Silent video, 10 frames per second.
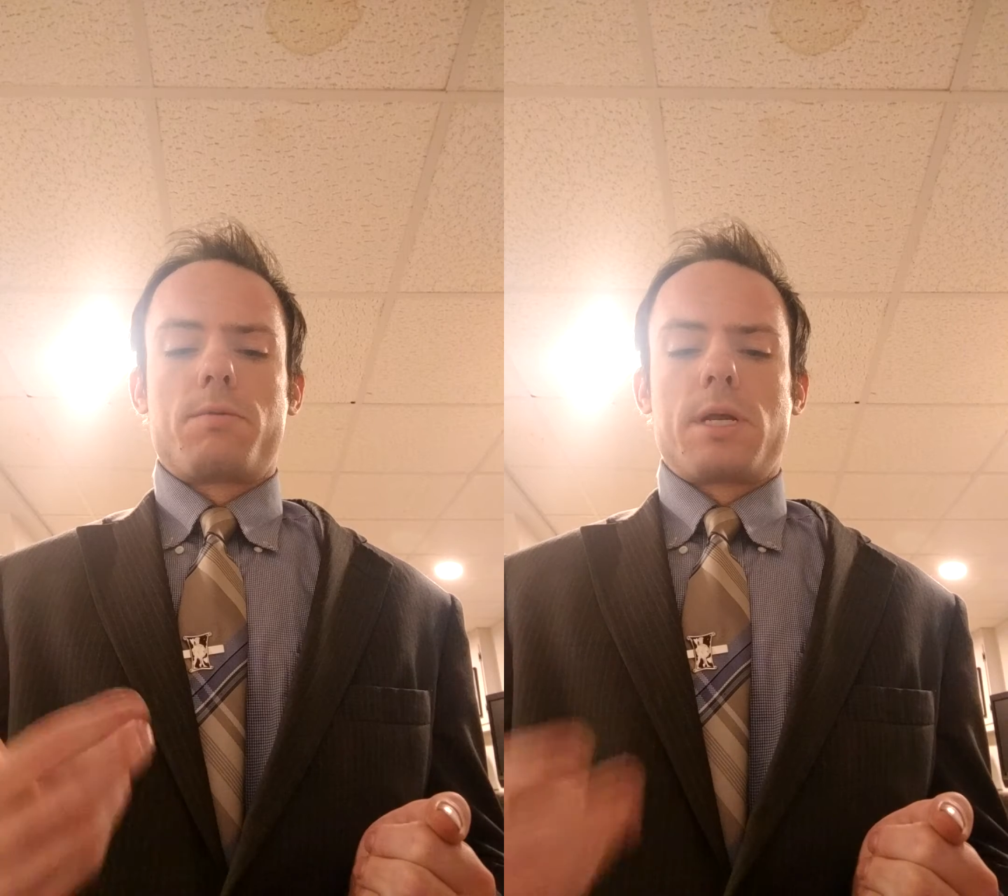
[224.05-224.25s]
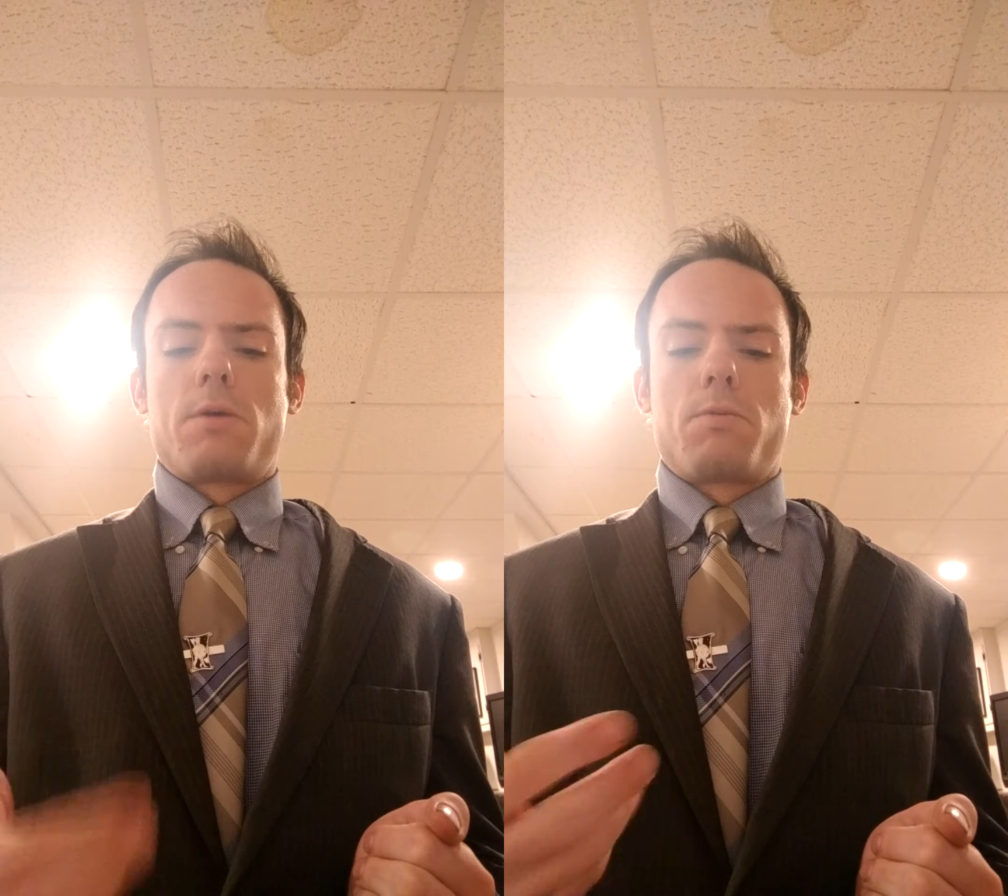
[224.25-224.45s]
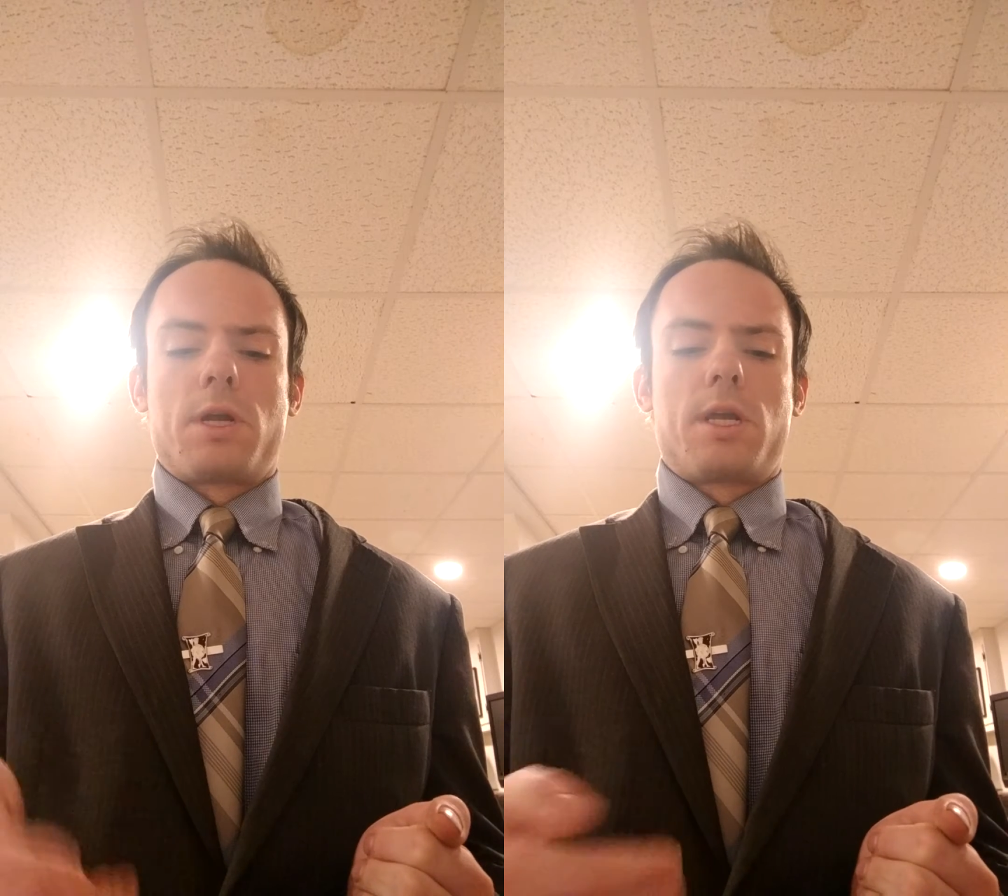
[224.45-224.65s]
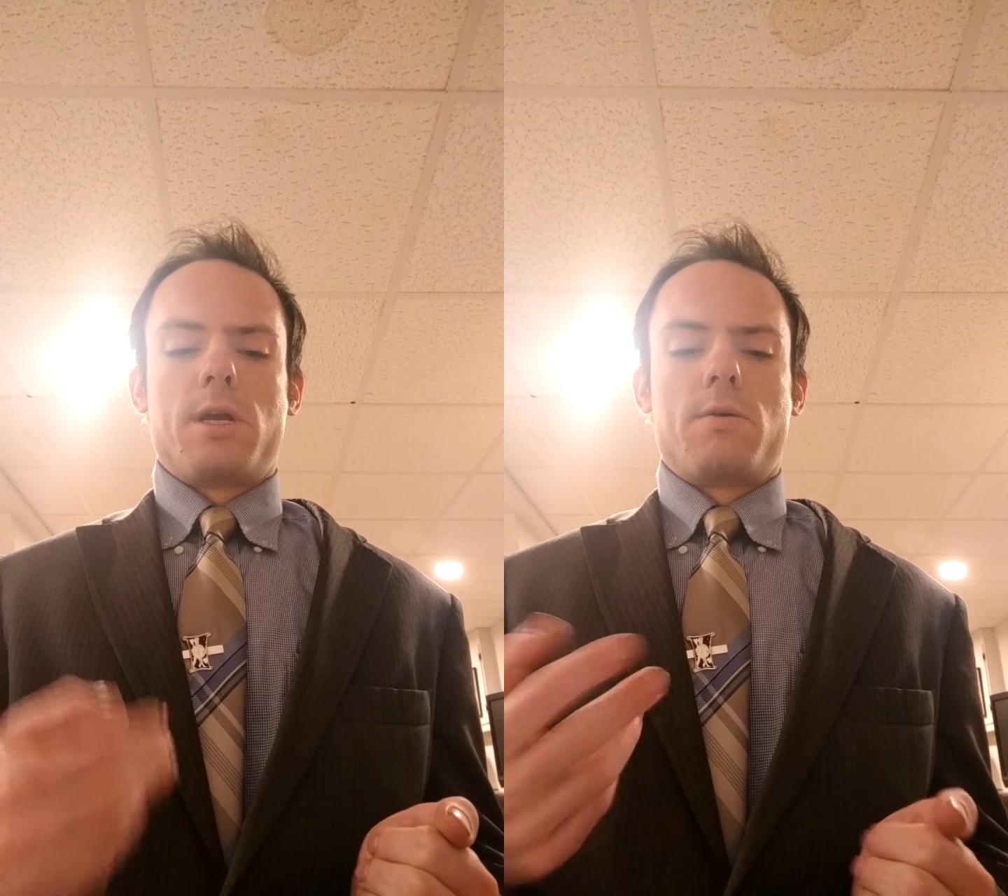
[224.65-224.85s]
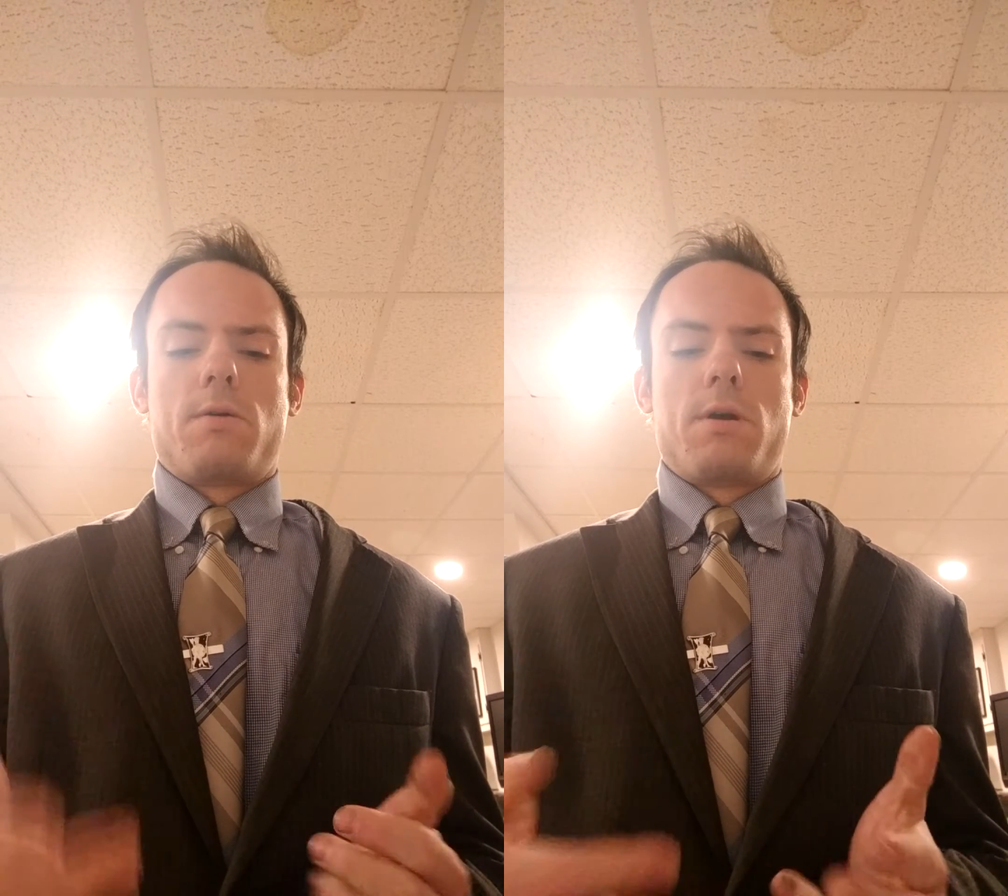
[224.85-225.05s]
we are
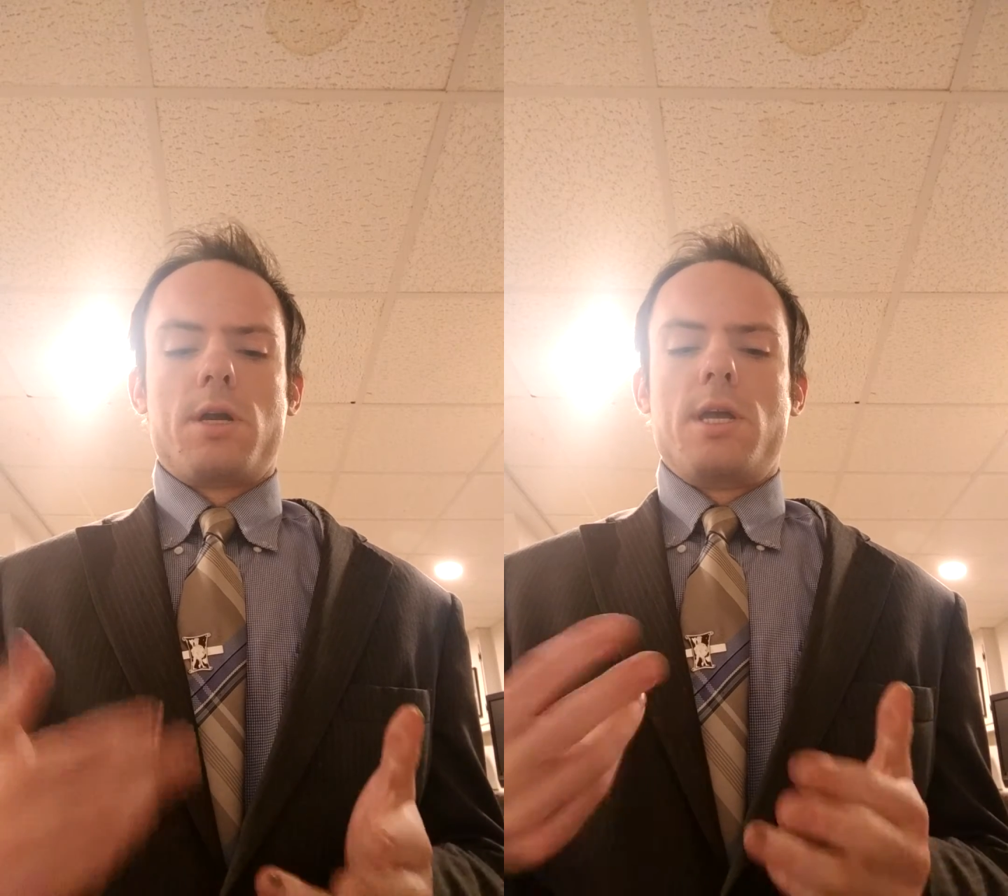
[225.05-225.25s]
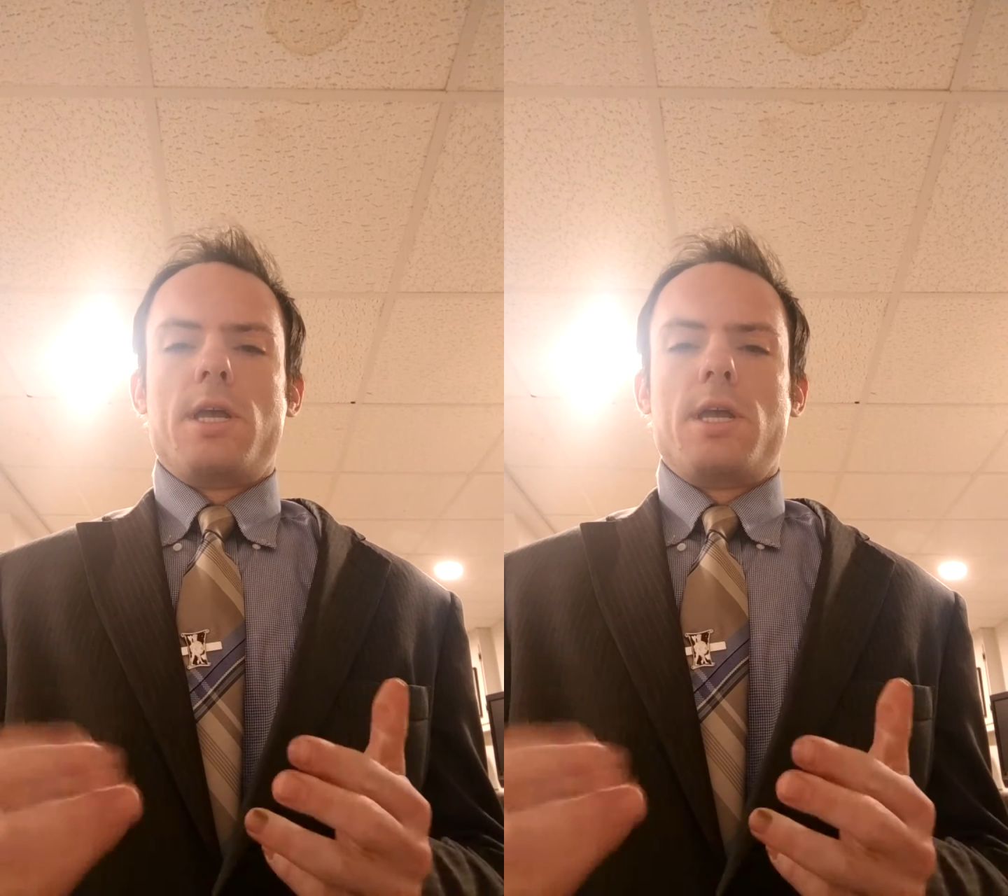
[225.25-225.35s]
wicked or